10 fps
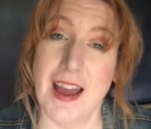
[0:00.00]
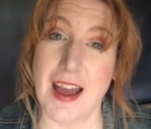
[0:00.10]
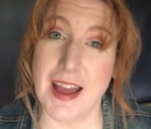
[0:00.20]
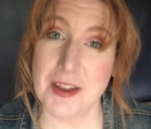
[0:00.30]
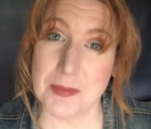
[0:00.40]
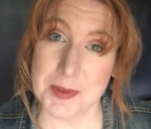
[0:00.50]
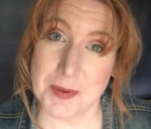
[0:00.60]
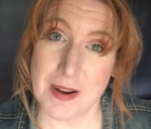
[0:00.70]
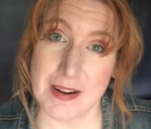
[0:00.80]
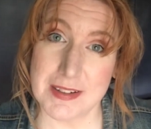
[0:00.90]
I hope you
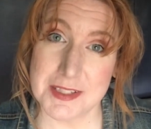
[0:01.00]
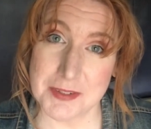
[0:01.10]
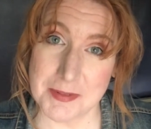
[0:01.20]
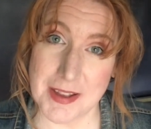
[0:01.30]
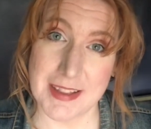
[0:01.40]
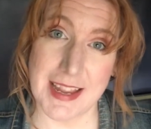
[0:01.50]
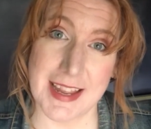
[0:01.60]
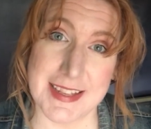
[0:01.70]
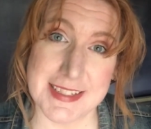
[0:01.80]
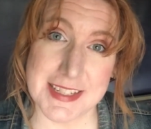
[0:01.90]
are doing well
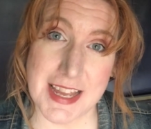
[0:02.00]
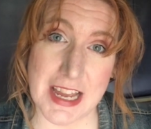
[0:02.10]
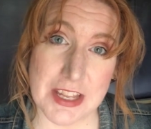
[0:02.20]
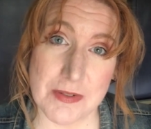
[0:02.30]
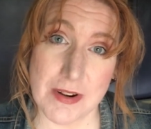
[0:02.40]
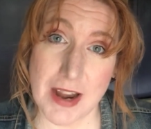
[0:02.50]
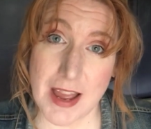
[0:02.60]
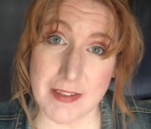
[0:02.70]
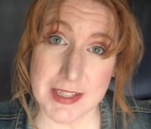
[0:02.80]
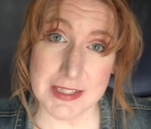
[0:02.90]
and that you are
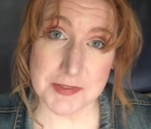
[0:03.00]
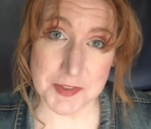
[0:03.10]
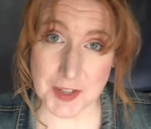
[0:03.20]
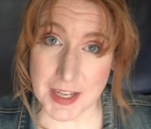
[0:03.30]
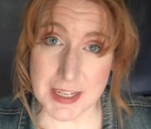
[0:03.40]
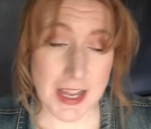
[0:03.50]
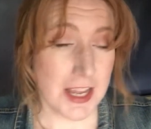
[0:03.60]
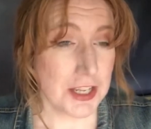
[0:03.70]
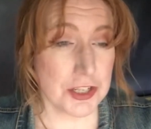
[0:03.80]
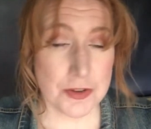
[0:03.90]
having some fun.
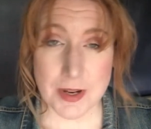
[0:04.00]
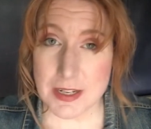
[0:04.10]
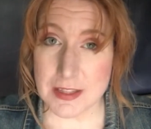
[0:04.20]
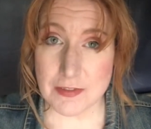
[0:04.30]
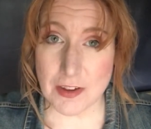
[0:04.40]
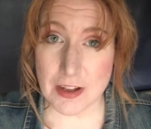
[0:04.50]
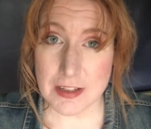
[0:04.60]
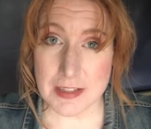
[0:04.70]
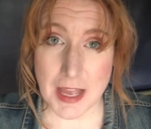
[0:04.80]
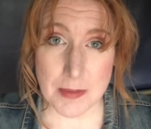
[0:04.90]
Join in the fall
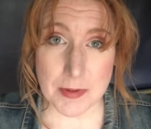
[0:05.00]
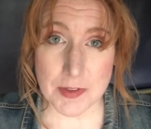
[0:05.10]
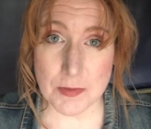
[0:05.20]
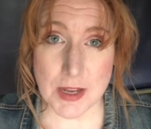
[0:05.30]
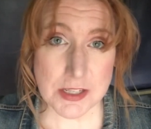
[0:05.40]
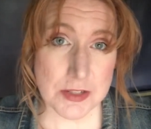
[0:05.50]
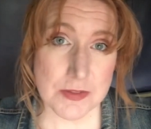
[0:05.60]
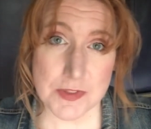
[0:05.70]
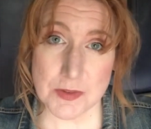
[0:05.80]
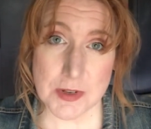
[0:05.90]
collab if you want to,
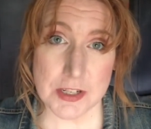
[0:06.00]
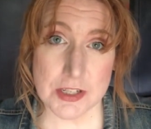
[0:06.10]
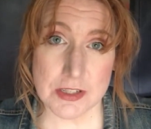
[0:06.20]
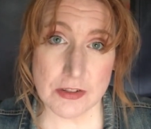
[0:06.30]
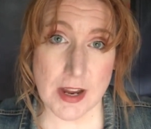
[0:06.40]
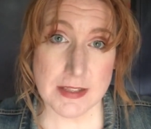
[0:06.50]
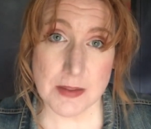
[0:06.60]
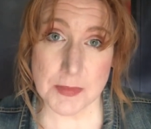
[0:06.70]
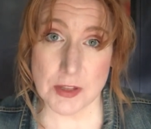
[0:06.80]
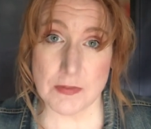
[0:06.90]
if you want to just try
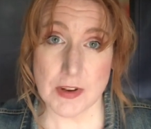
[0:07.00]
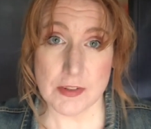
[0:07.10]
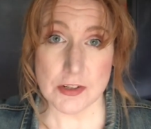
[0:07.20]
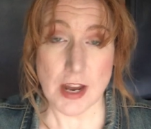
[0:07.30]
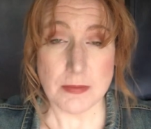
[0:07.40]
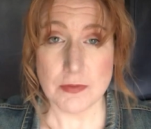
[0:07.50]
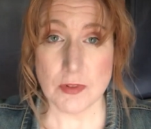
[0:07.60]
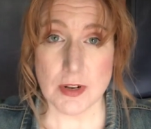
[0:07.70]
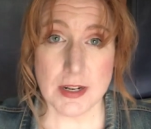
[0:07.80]
something you've never tried before,